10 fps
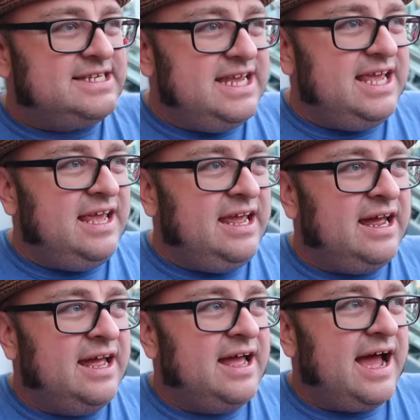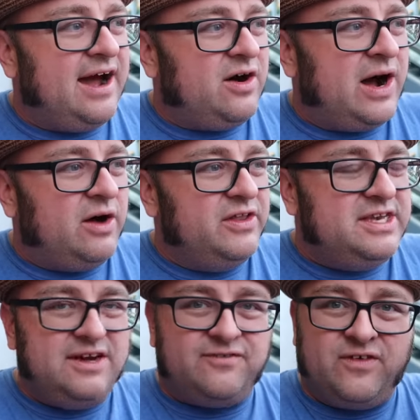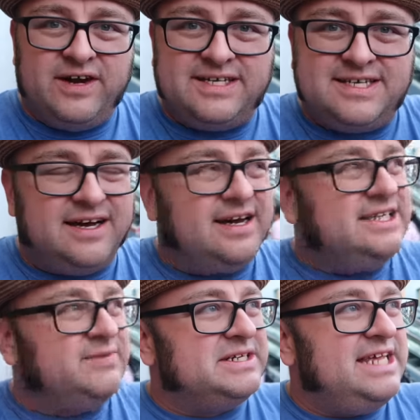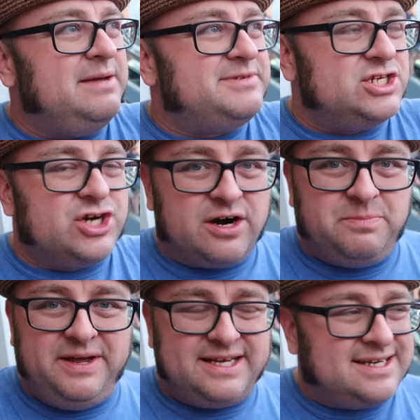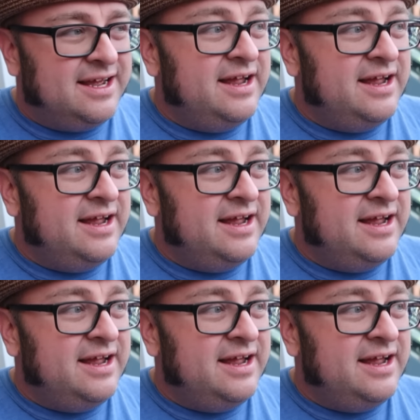see how the different teams interpret